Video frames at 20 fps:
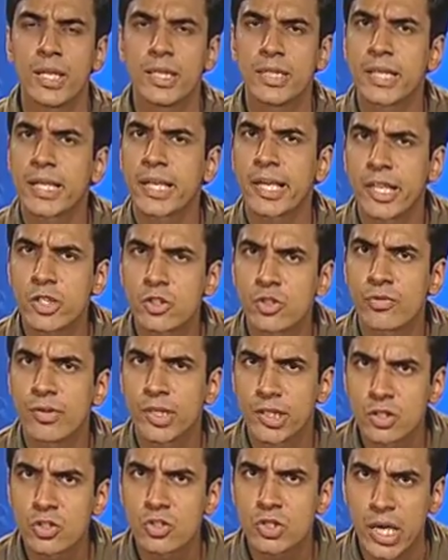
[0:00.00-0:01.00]
in the case of
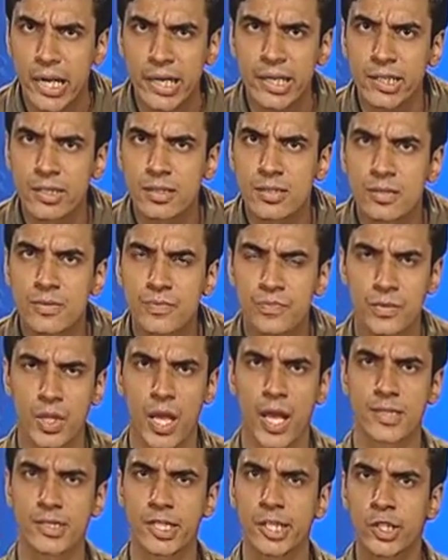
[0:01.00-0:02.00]
electrostatics,
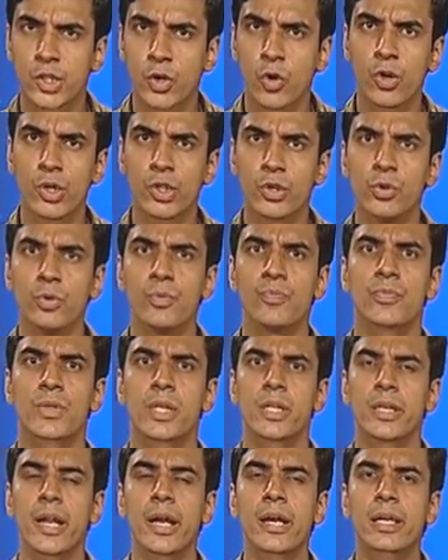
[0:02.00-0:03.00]
as I told you,
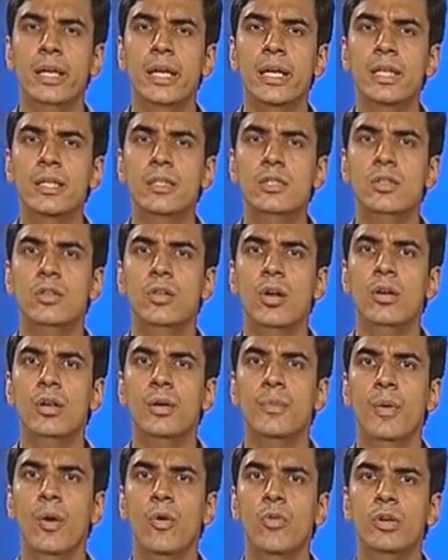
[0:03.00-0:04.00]
that it is not
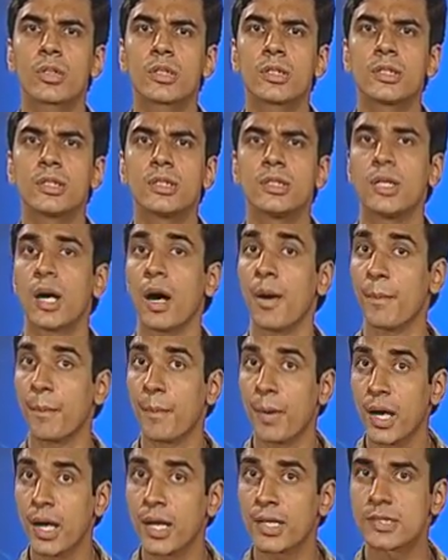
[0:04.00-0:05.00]
about a
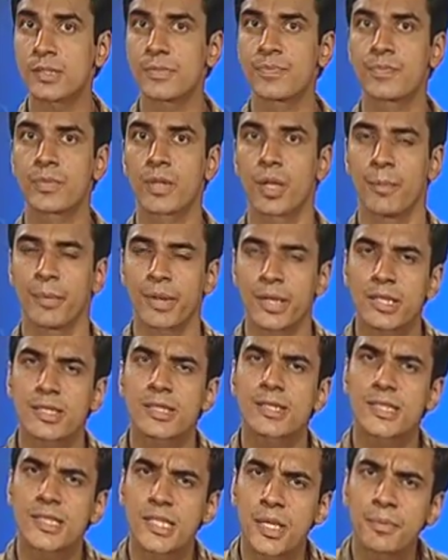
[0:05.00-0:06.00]
pass, but is
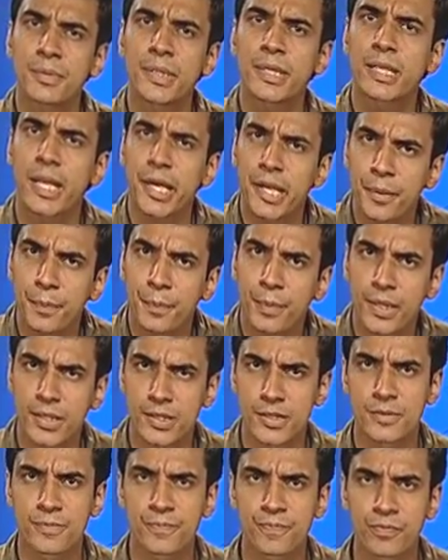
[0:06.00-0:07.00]
something like a
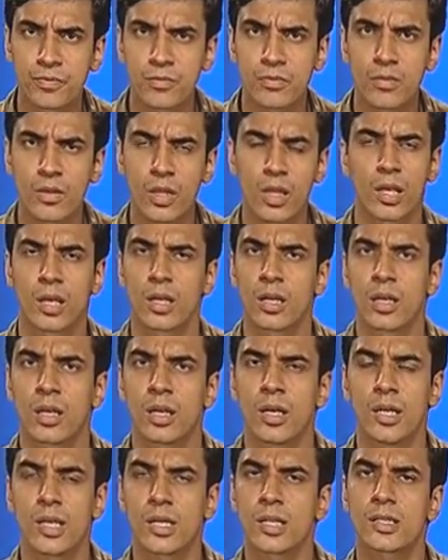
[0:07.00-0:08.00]
pass.
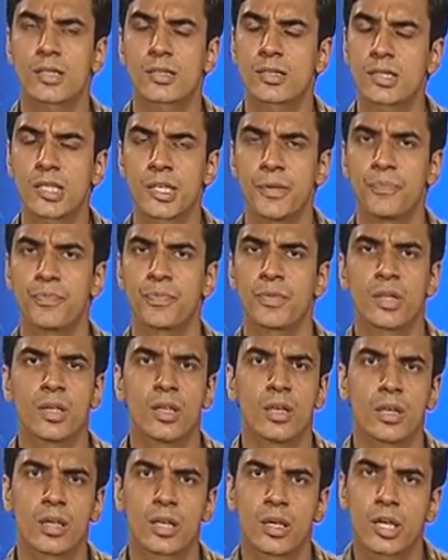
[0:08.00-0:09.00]
See,
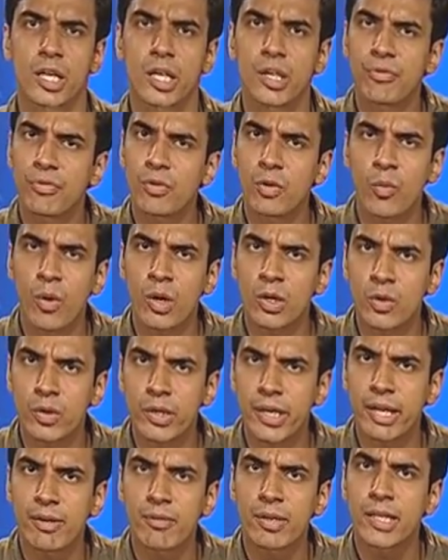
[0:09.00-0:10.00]
if you want to
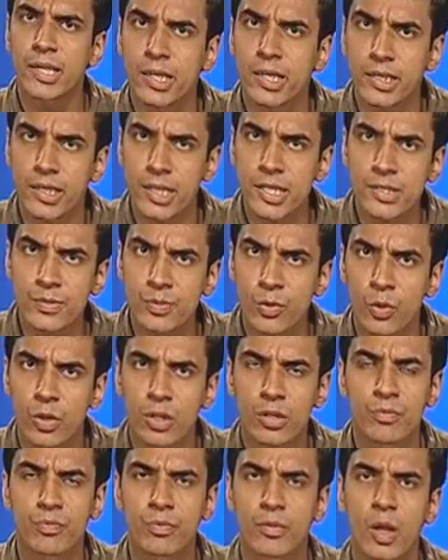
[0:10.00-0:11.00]
travel transport,
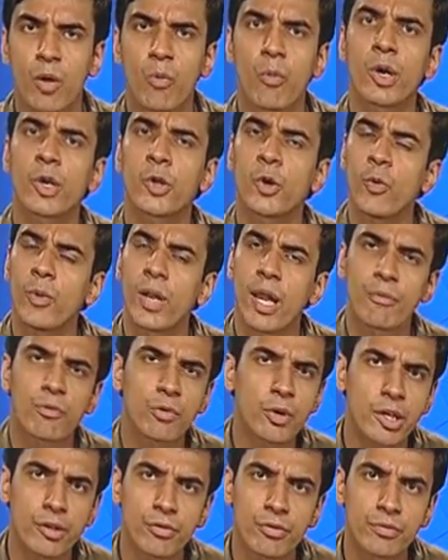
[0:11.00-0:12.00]
what you will have
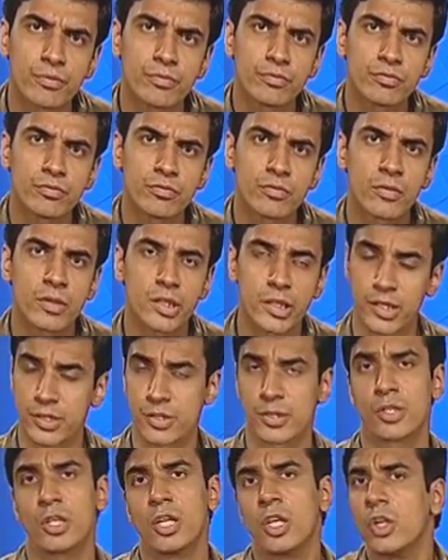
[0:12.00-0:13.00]
to give?
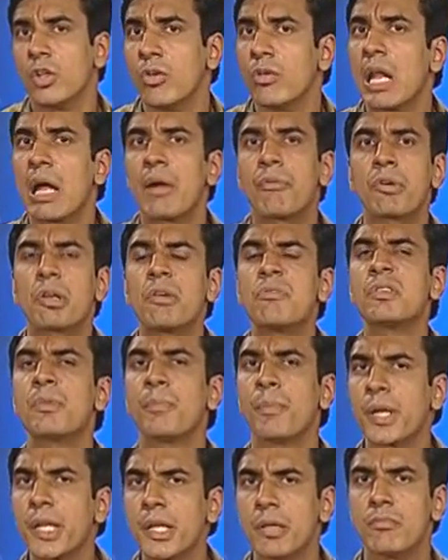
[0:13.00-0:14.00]
Yes, you will have to give some
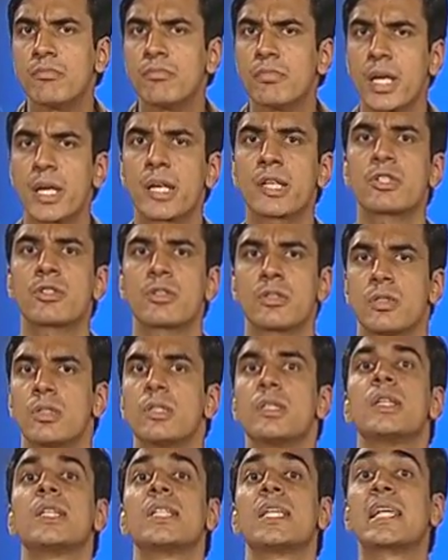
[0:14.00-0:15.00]
money. That is
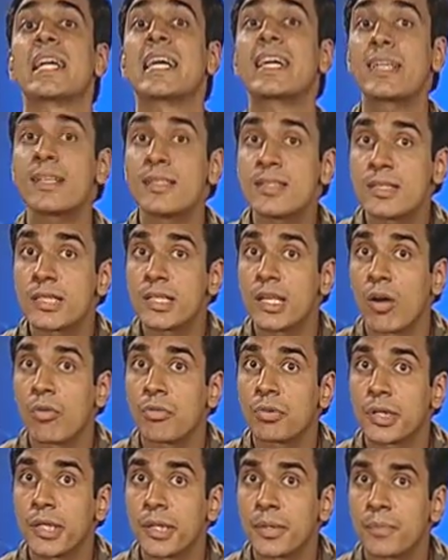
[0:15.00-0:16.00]
the currency
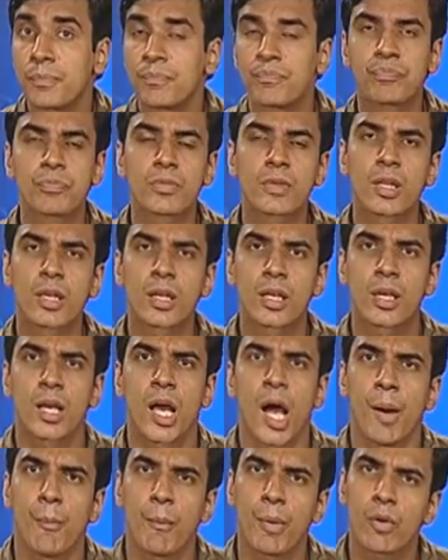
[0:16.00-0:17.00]
out there.
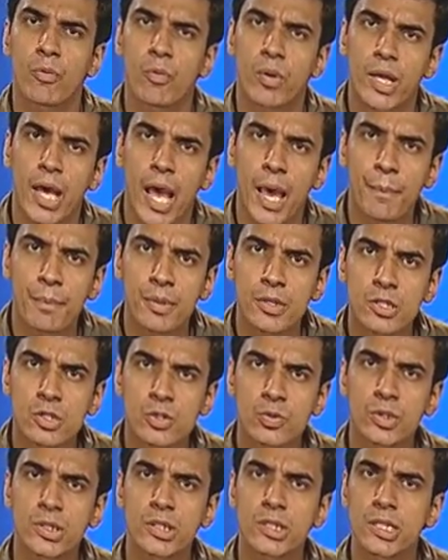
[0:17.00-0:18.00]
But what happens
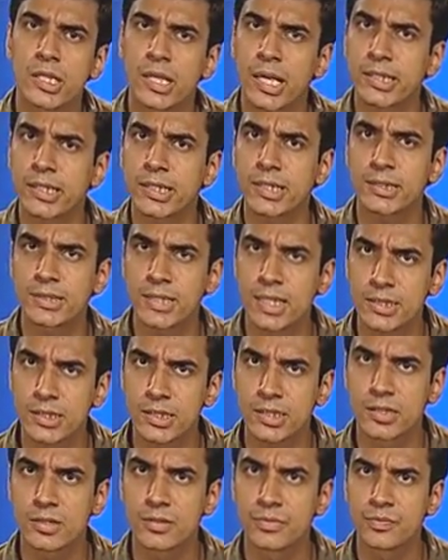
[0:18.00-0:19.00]
to the electric
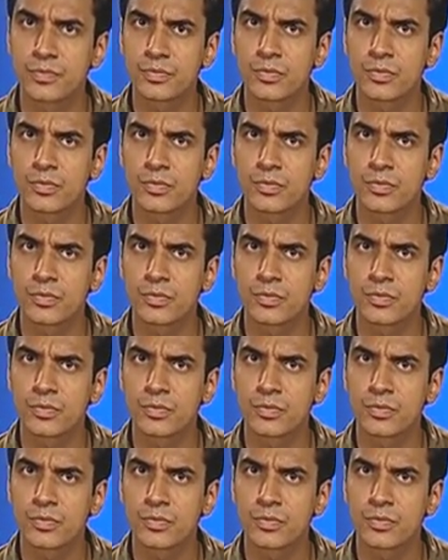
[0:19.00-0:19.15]
charges?